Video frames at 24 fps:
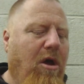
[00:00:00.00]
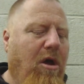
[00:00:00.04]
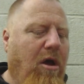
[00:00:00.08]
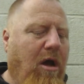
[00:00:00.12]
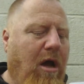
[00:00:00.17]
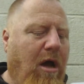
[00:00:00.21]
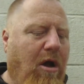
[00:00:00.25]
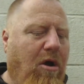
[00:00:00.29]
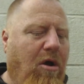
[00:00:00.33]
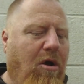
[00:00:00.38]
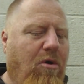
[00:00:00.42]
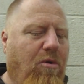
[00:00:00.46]

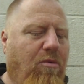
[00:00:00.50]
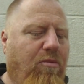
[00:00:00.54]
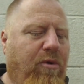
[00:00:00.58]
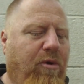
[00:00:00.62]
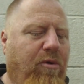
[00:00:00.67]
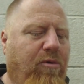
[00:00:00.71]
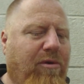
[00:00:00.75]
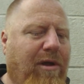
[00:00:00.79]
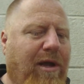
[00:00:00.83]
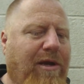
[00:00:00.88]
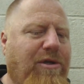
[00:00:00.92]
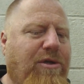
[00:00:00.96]
uh,
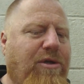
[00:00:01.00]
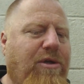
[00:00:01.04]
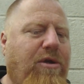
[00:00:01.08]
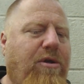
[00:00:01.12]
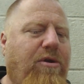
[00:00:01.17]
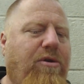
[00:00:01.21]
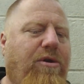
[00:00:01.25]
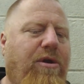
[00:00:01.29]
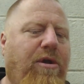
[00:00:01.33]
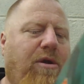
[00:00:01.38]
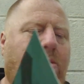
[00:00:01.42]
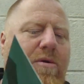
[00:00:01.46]
we would like
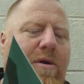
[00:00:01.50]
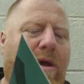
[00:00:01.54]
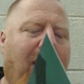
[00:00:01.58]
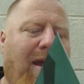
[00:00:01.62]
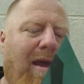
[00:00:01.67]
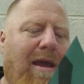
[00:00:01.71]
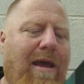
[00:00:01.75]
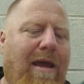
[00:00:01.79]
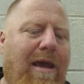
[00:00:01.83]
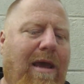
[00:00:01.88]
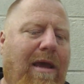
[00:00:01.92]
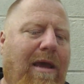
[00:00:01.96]
to do
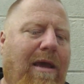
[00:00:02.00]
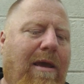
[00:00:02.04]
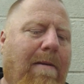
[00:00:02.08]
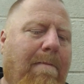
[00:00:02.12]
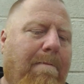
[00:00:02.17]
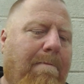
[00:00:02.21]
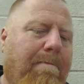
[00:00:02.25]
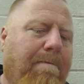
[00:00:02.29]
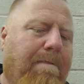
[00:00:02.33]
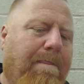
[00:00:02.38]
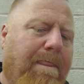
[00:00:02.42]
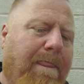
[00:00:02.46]
a
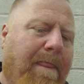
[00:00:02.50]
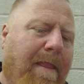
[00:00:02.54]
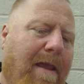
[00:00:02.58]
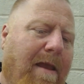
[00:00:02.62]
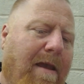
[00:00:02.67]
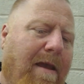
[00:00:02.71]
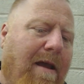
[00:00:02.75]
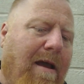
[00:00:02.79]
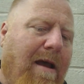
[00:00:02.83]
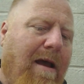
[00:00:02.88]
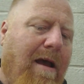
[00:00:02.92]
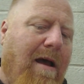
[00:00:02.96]

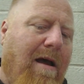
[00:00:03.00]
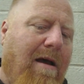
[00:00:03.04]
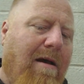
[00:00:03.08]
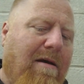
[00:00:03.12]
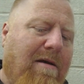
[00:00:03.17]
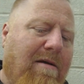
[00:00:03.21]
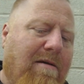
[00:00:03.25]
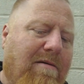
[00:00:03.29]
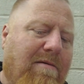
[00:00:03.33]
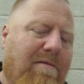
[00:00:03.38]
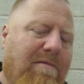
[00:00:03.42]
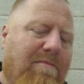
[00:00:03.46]

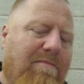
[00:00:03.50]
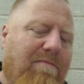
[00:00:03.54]
uh,